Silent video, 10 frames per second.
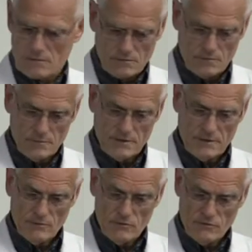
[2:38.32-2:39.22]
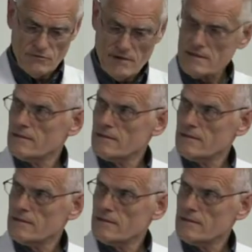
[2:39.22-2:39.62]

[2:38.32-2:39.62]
Oops, I'm going too fast